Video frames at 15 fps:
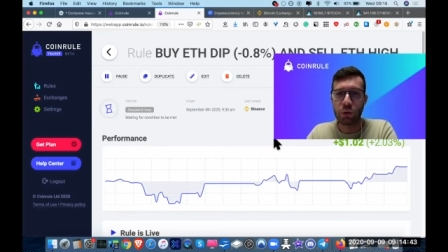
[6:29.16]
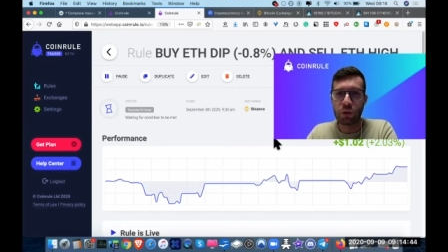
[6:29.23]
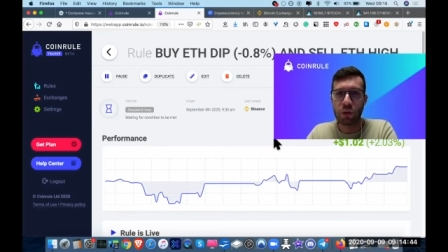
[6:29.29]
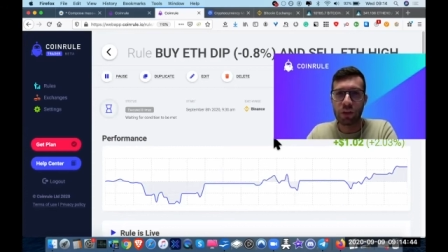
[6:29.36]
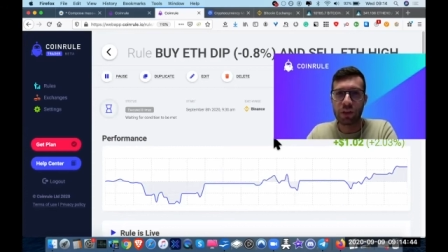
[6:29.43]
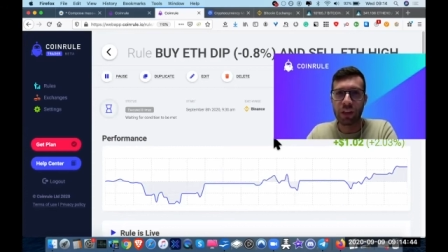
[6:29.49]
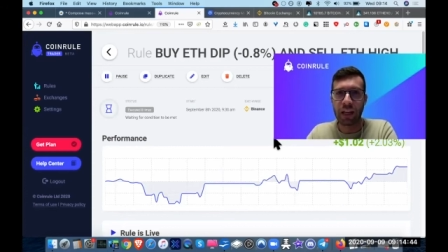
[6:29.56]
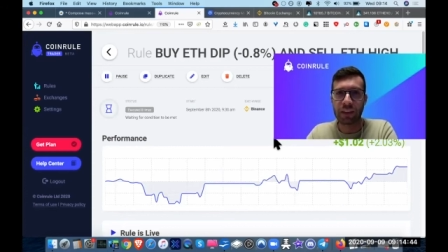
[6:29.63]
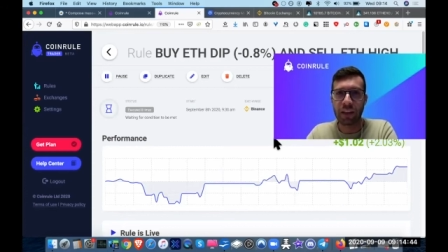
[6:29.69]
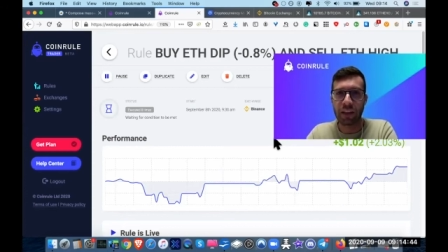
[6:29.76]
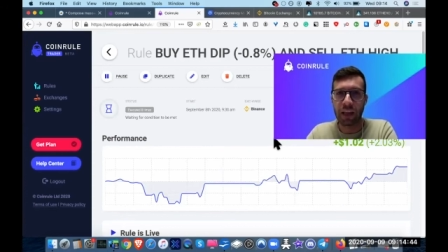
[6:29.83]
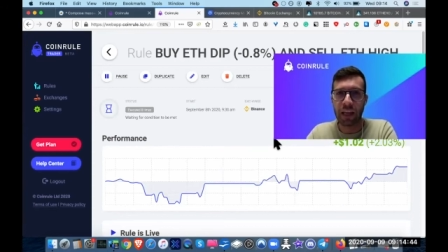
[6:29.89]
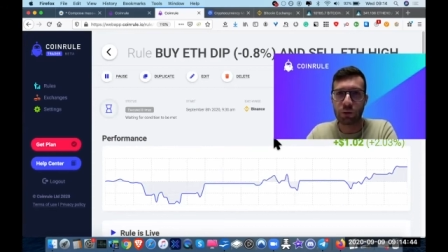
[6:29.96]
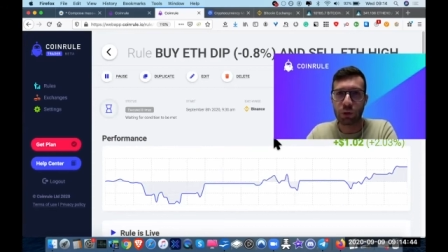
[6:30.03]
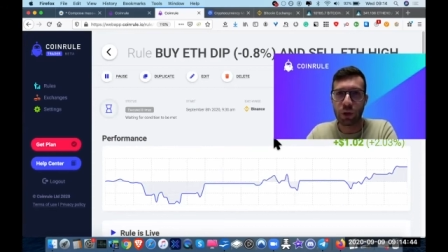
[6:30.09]
start a,
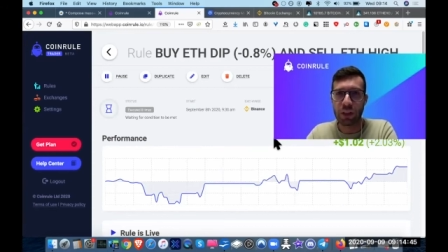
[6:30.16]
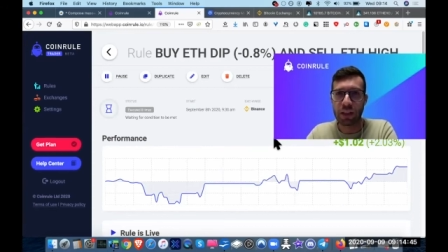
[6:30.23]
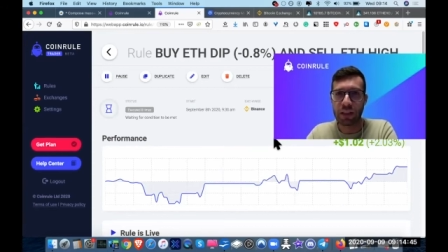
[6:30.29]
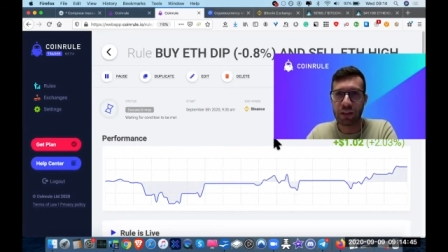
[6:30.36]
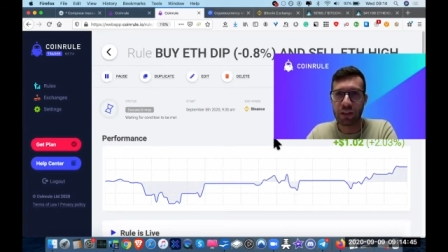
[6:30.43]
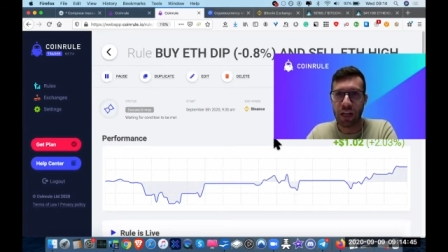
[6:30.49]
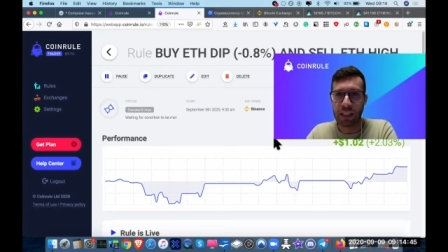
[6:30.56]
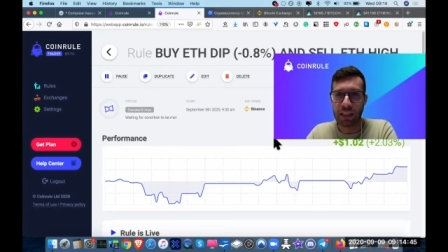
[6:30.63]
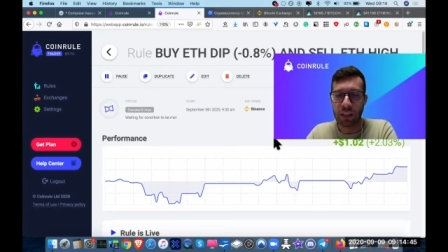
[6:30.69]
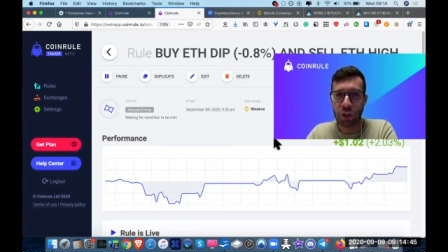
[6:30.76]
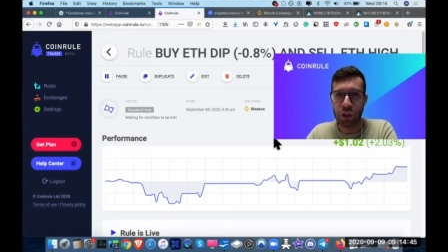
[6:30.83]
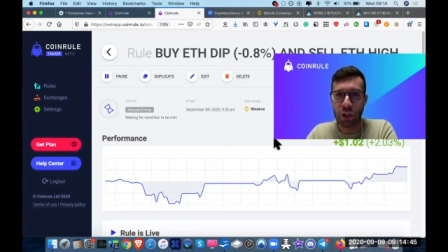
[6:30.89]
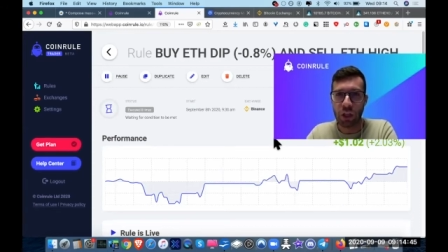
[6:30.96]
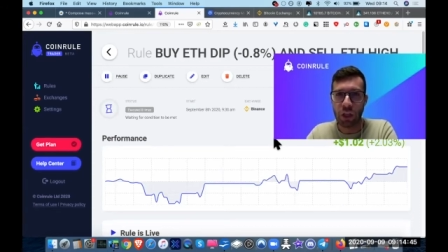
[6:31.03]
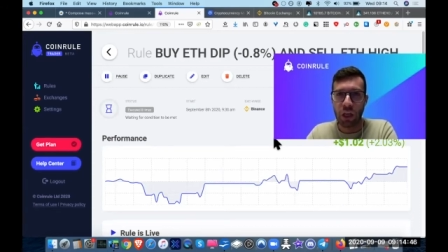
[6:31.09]
a trading strategy,